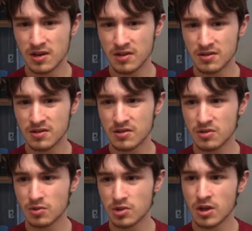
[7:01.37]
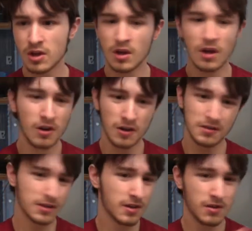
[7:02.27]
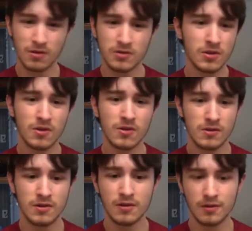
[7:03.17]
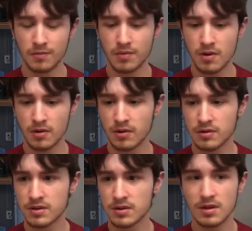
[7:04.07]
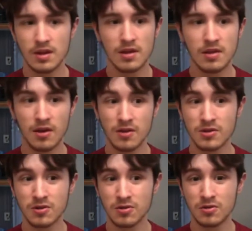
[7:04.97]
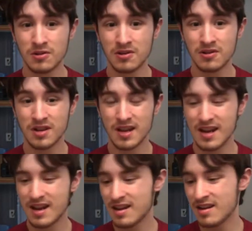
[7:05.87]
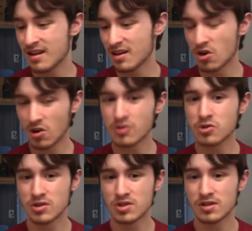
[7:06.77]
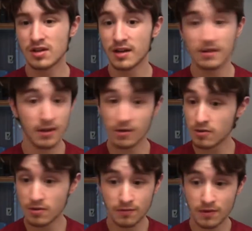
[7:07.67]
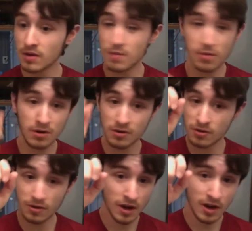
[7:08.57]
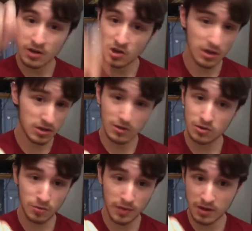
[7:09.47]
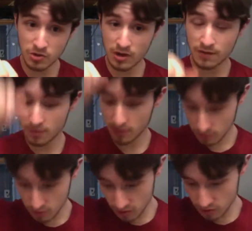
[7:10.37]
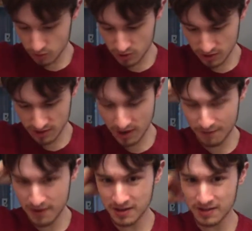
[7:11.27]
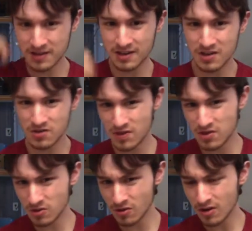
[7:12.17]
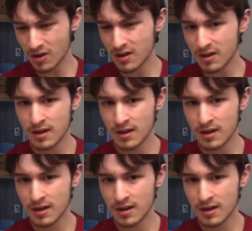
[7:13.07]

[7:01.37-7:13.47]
Genesis, which, unlike their Atari products, theirs included a cartridge slot. Now you can finally put in your Genesis or Mega Drive cartridges, which I find that is a nice feature.